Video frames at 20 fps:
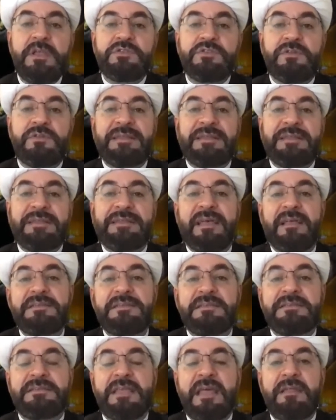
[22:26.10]
So that tells
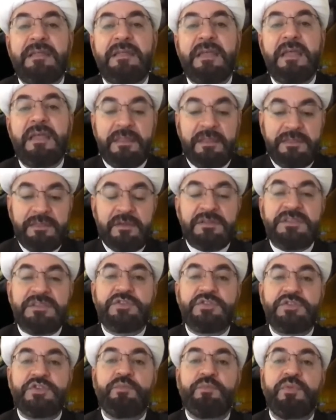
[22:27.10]
us then that there's a
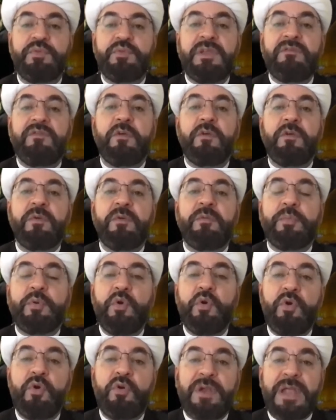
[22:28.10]
supreme form of
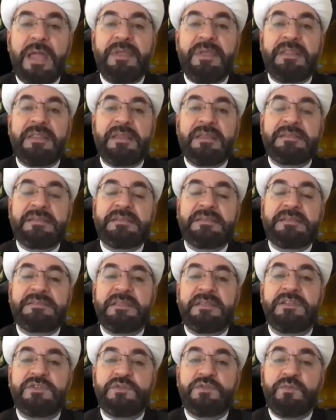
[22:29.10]
programming that
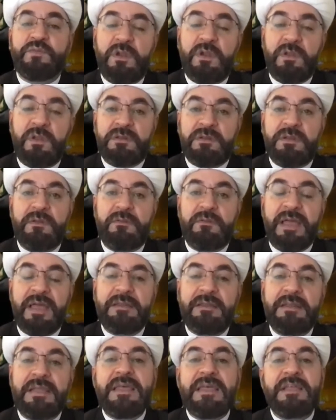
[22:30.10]
exists in this world,
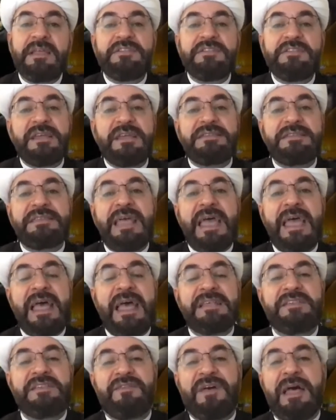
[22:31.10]
right? Just
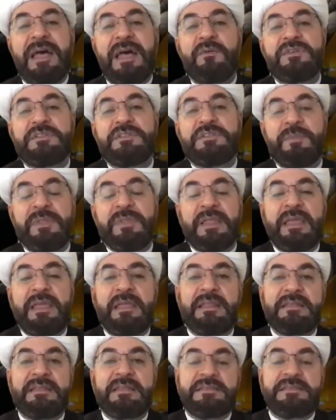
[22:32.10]
as if I was to play,
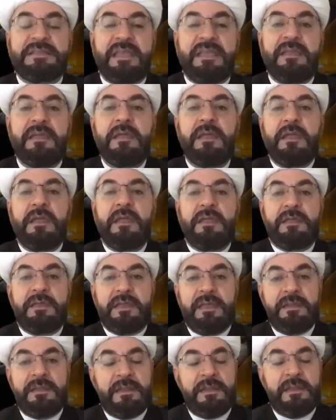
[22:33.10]
let's say,
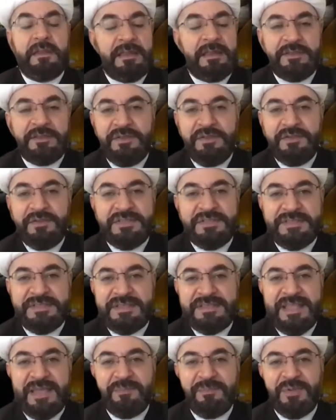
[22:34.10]
and I like to use this
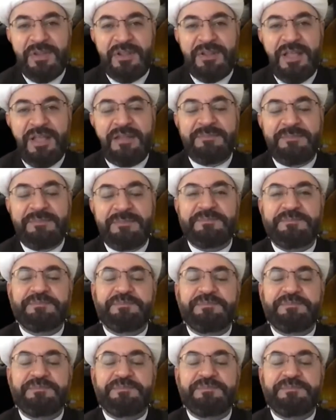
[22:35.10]
example a lot,